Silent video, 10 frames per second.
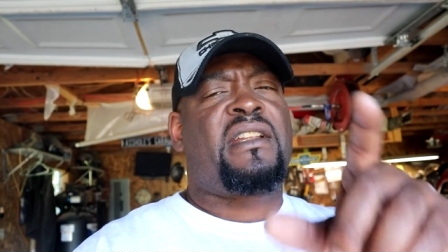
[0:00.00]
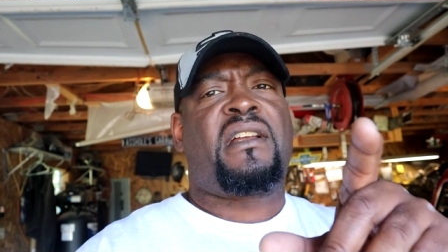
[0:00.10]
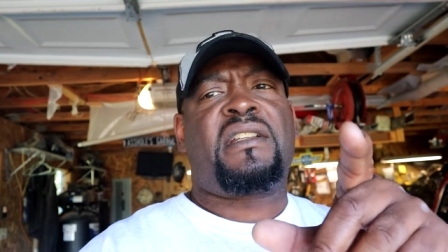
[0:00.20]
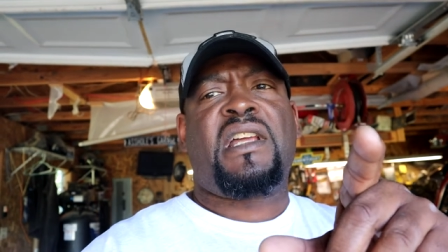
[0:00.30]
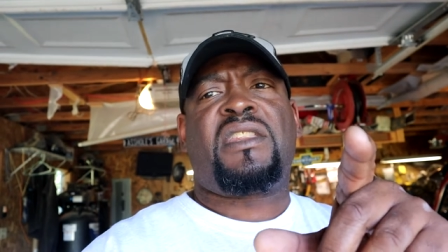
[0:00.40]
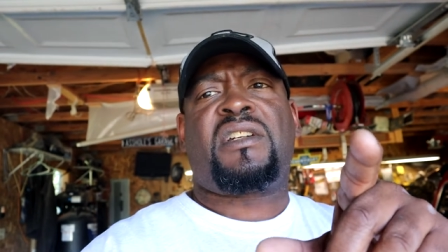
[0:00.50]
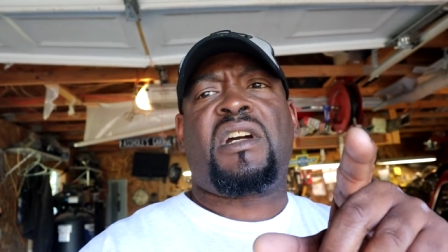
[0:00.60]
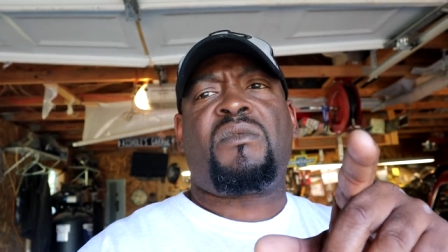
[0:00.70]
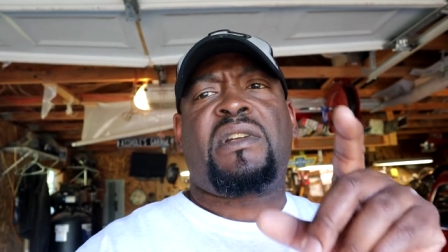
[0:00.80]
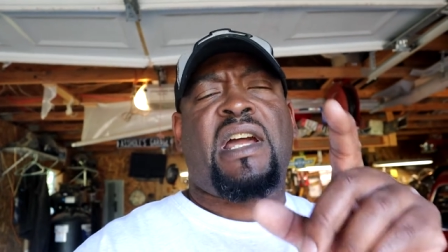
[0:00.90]
a, another
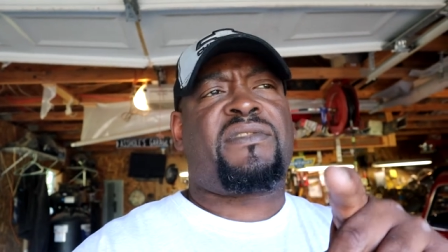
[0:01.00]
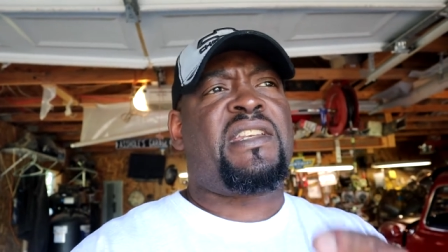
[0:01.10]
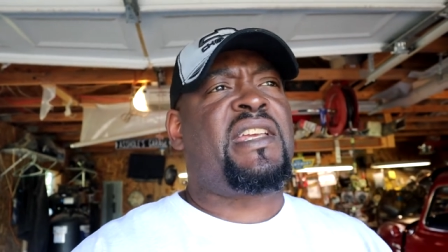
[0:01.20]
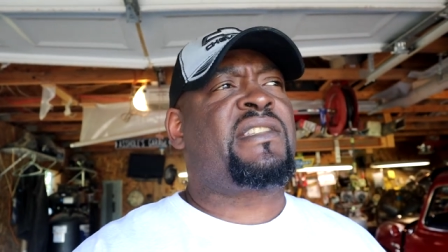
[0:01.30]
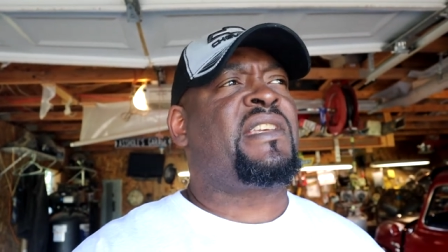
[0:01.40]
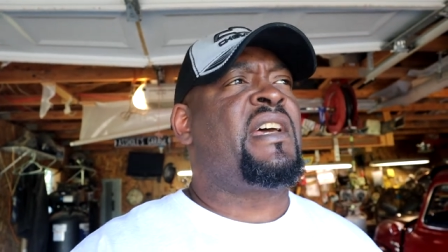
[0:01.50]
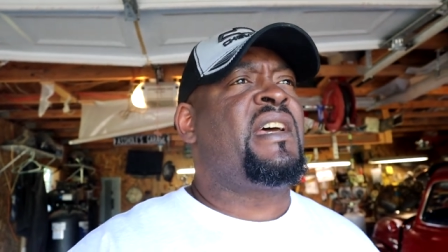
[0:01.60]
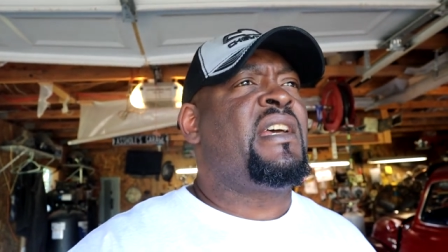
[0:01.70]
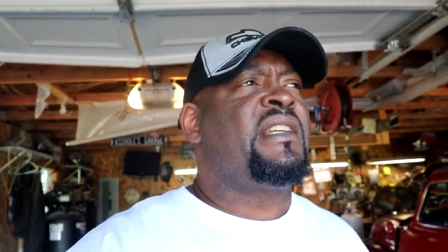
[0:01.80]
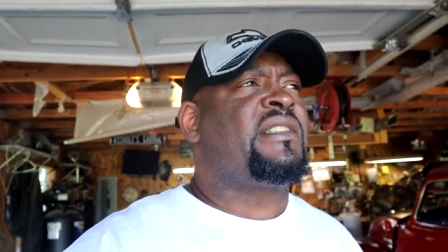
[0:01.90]
good one after this.
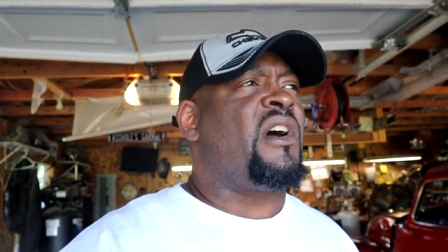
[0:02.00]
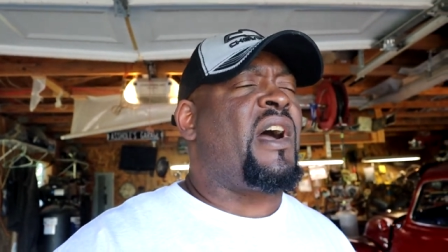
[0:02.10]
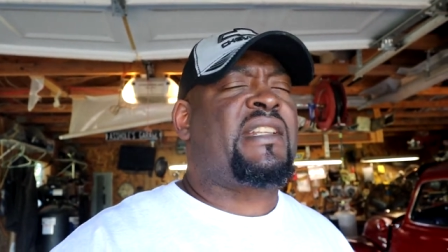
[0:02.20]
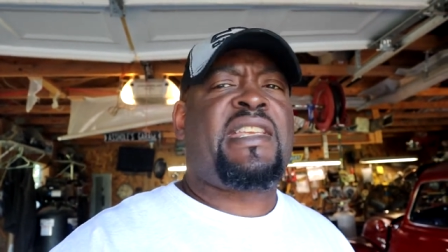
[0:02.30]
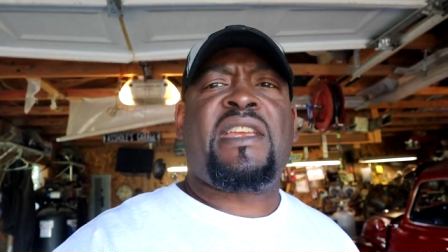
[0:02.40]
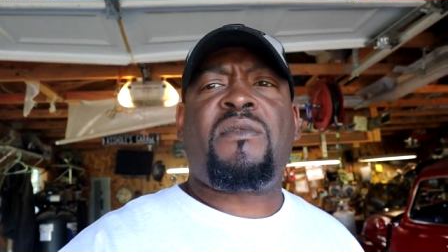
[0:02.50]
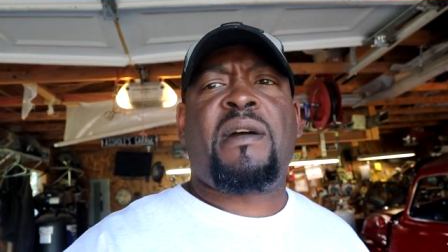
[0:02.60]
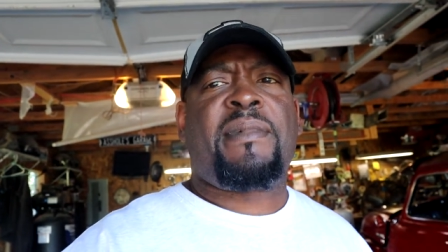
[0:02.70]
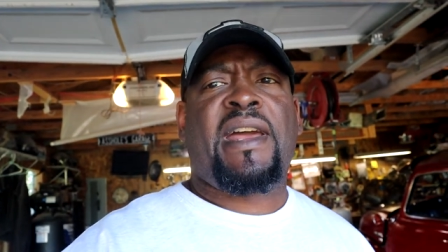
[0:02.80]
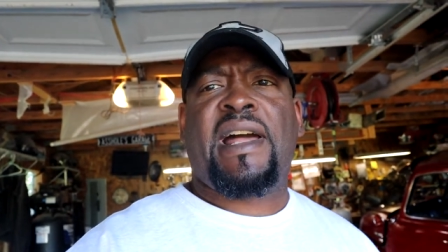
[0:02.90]
So I tell you
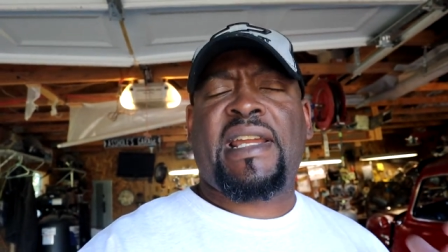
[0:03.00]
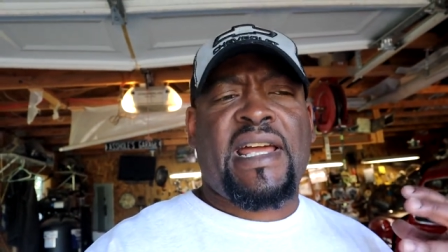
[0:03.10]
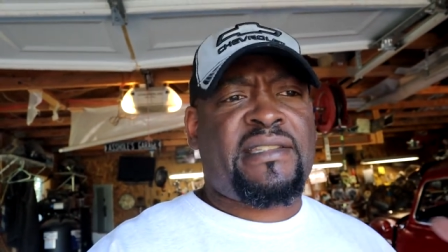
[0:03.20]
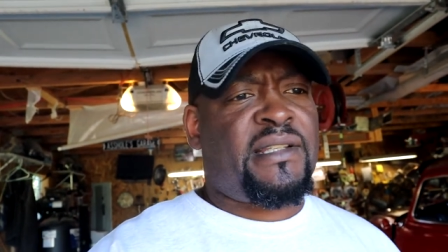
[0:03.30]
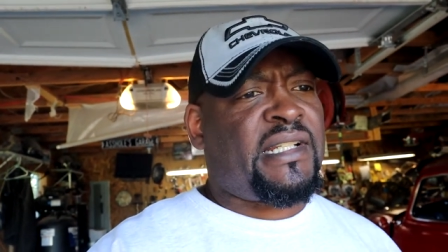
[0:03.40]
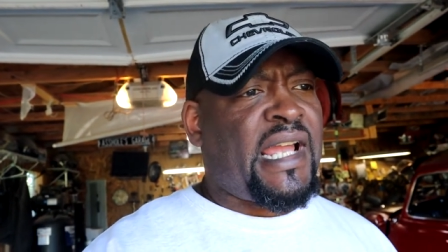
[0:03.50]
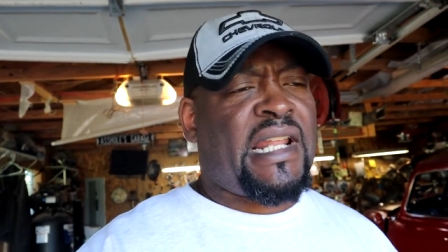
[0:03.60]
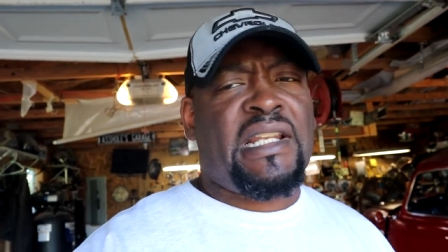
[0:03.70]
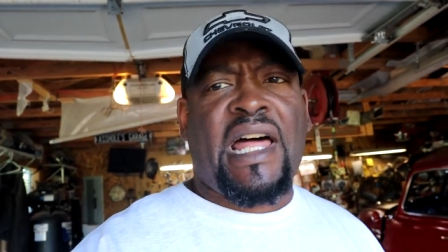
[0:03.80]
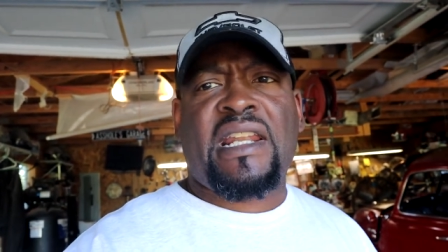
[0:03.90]
what, man, I got I
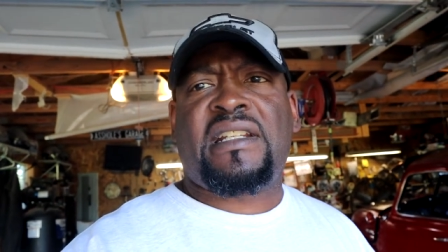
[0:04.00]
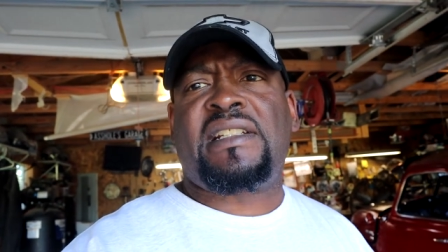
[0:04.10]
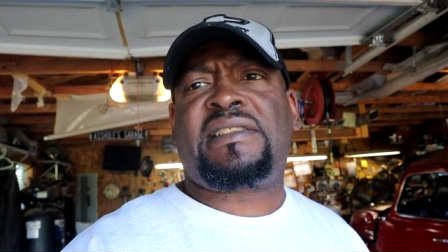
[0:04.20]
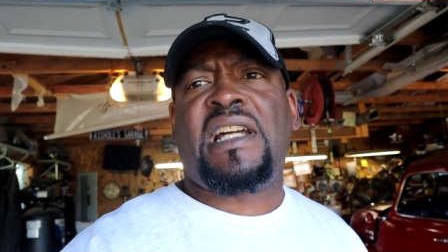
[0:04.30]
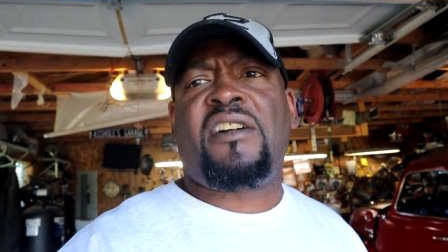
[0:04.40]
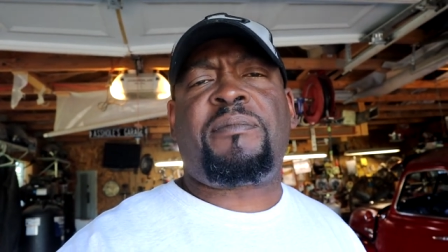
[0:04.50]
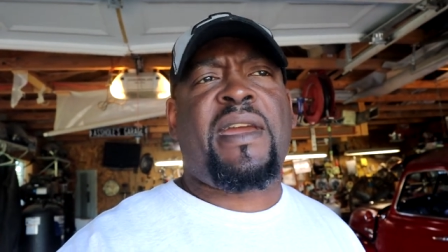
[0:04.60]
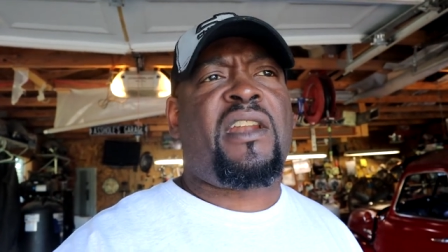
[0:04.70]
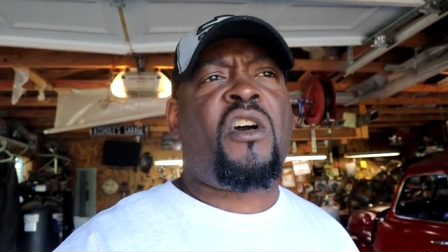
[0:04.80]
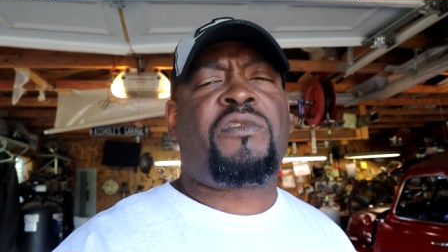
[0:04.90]
got a lot of good stuff,
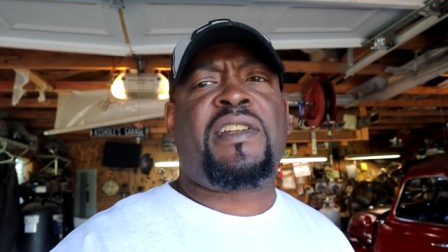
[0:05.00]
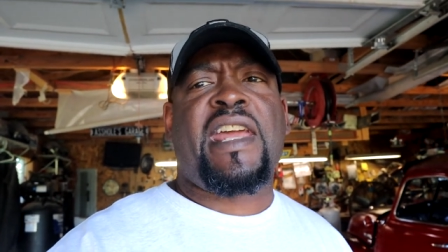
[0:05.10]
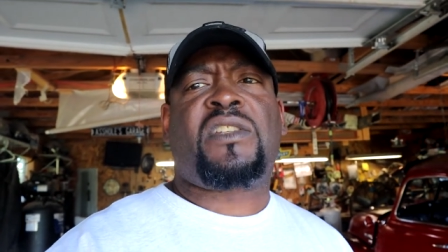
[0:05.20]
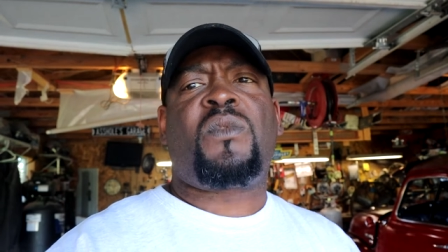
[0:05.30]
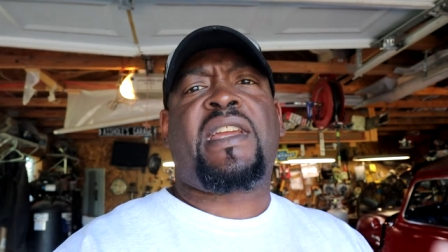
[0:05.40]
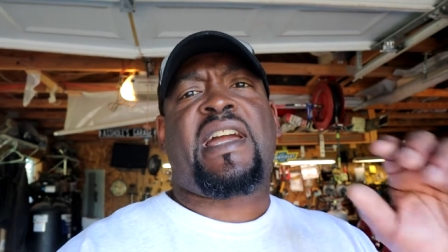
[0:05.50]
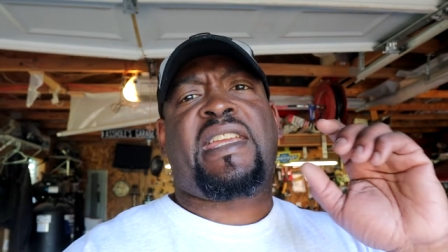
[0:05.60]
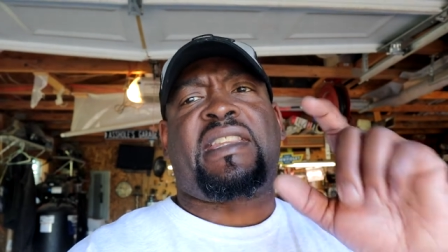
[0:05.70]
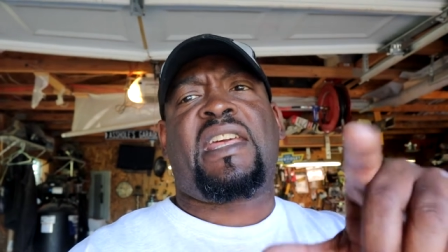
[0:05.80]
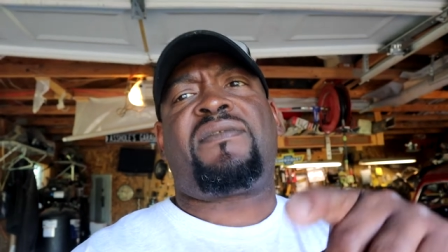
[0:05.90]
man. Hopefully next week I
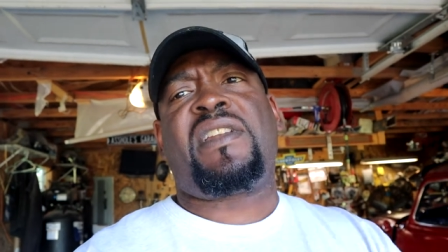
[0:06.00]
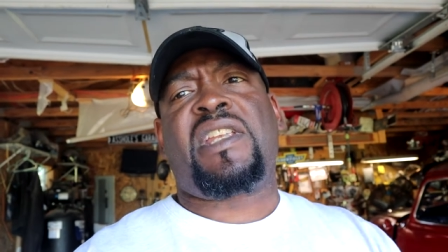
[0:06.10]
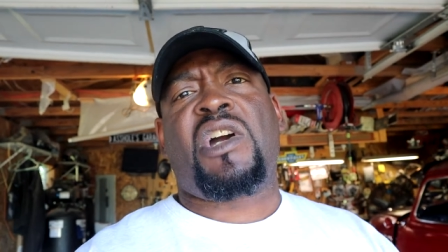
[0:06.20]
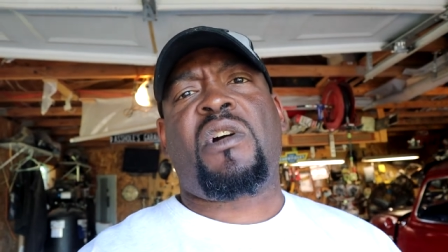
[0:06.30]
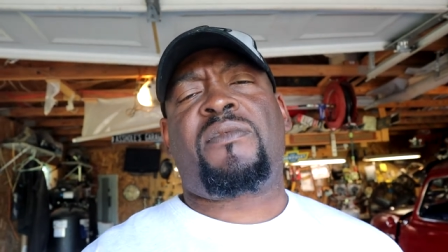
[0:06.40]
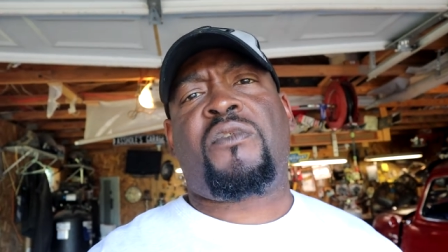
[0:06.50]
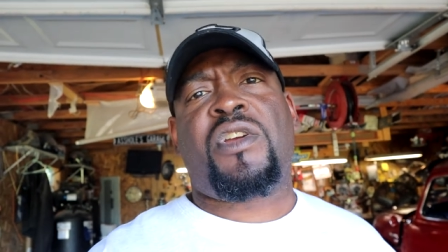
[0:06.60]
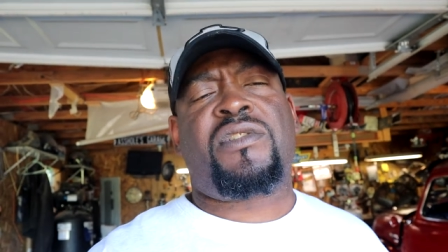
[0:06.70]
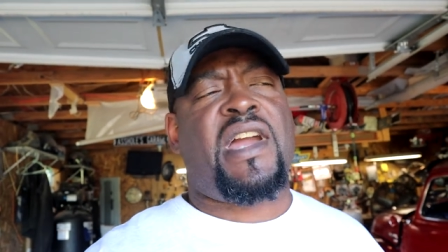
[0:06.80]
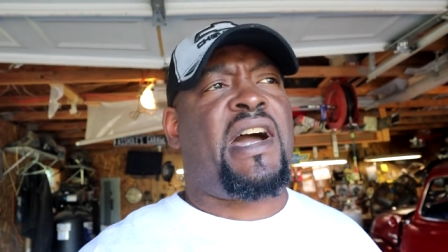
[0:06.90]
get that video up
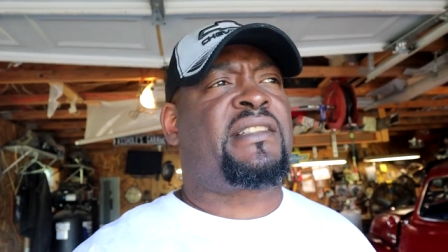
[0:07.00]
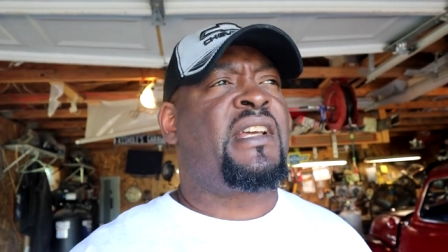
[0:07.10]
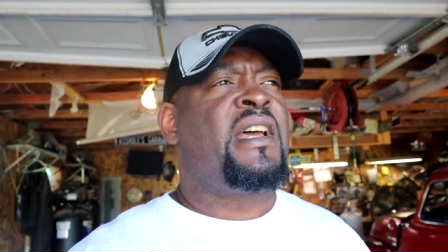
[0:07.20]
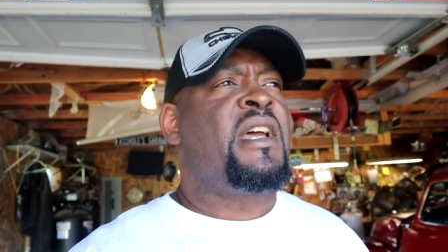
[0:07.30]
for you guys.